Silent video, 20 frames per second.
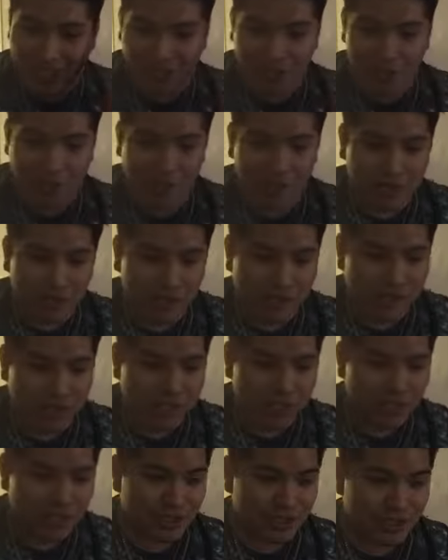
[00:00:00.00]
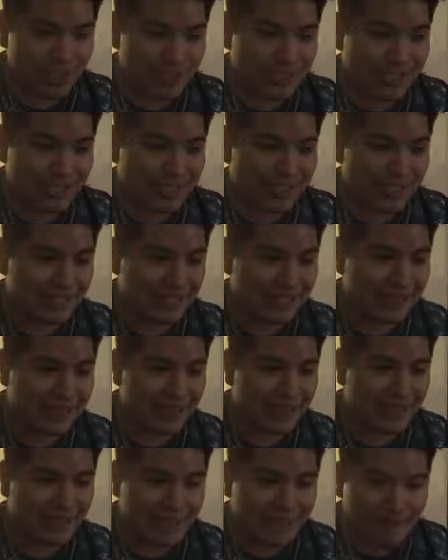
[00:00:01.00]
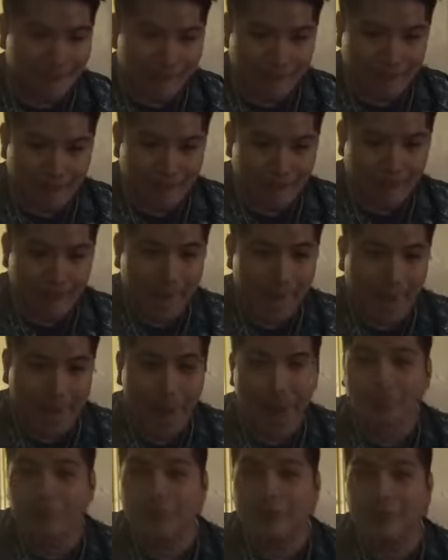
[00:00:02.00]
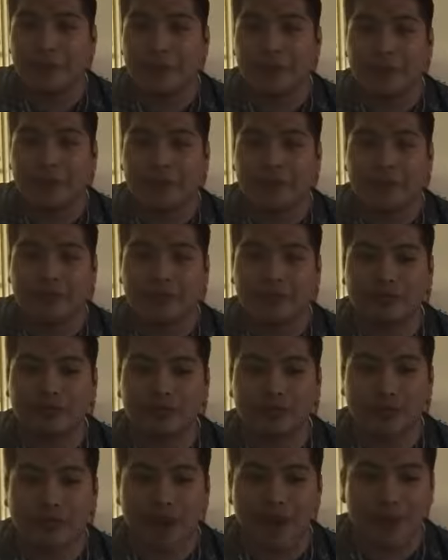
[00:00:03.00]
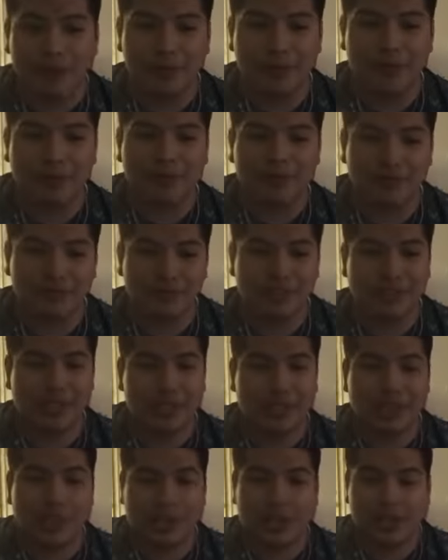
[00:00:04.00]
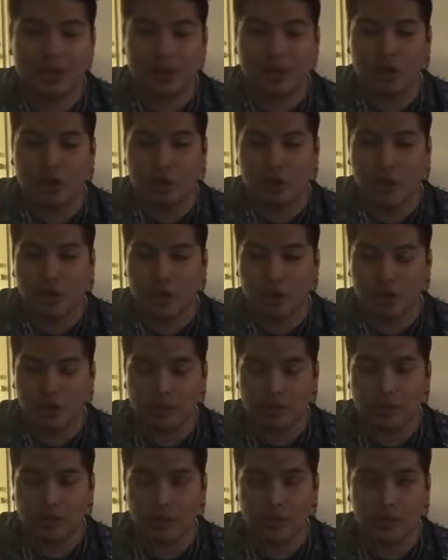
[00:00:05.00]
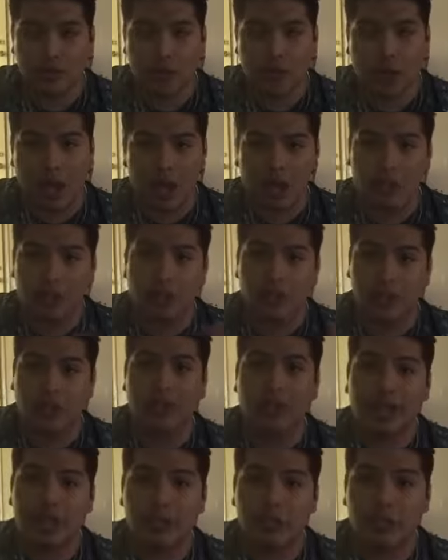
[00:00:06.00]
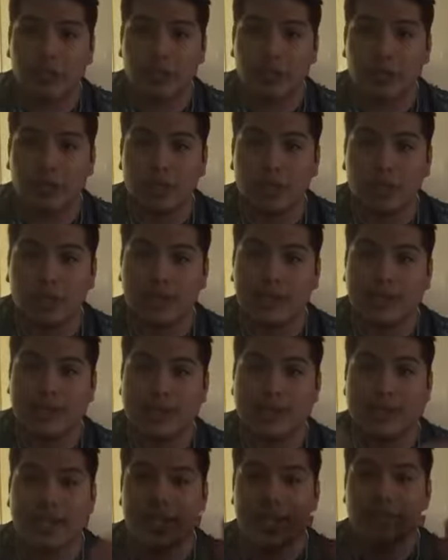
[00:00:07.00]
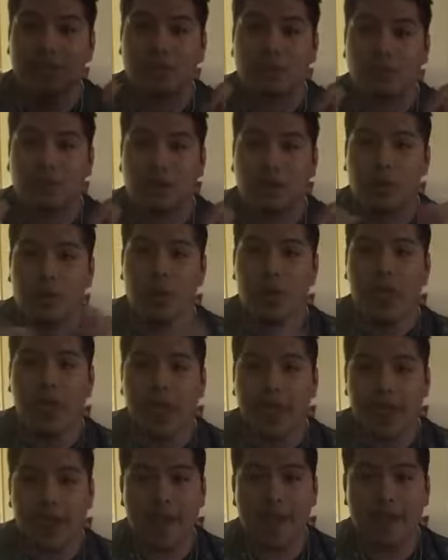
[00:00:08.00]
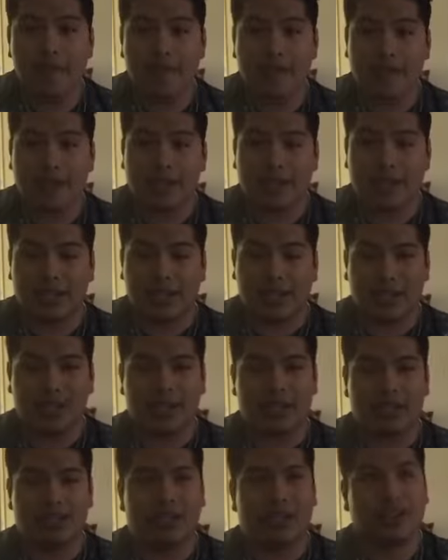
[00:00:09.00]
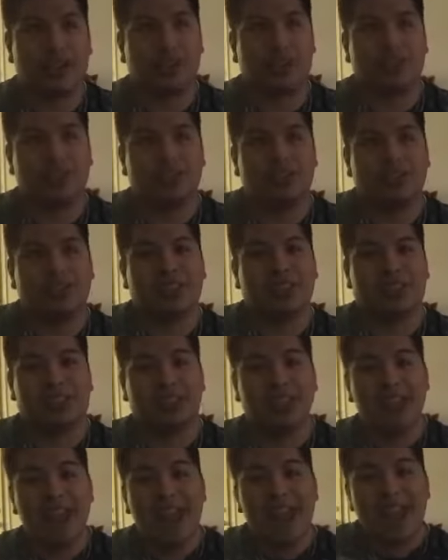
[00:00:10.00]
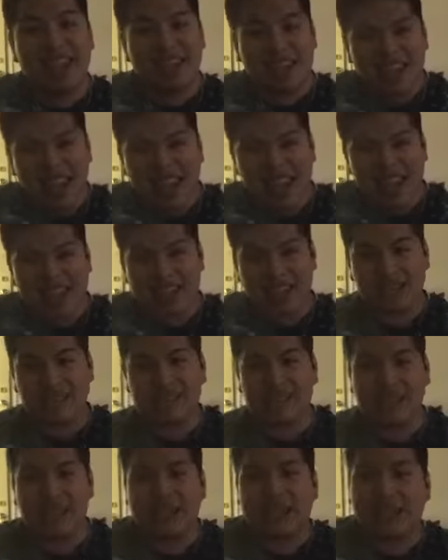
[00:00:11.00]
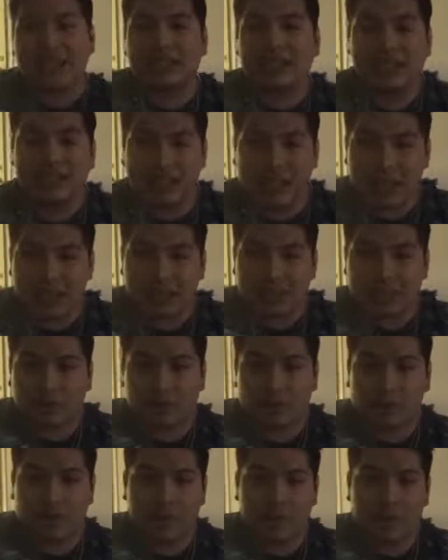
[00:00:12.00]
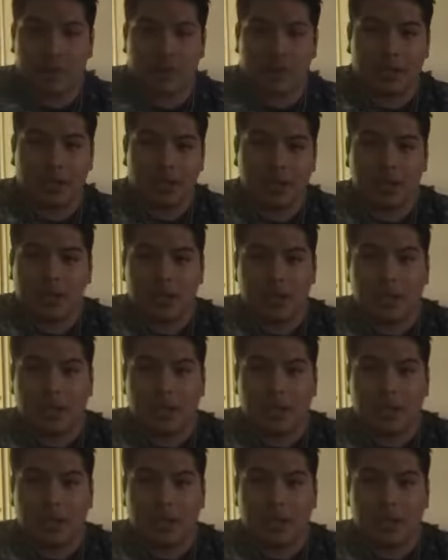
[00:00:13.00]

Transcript: graduation and I'm out for I'm out. Uh, and I'm gonna go to actually culinary school here in San Antonio if I get, you know, the yes. I mean, I got the yes already, but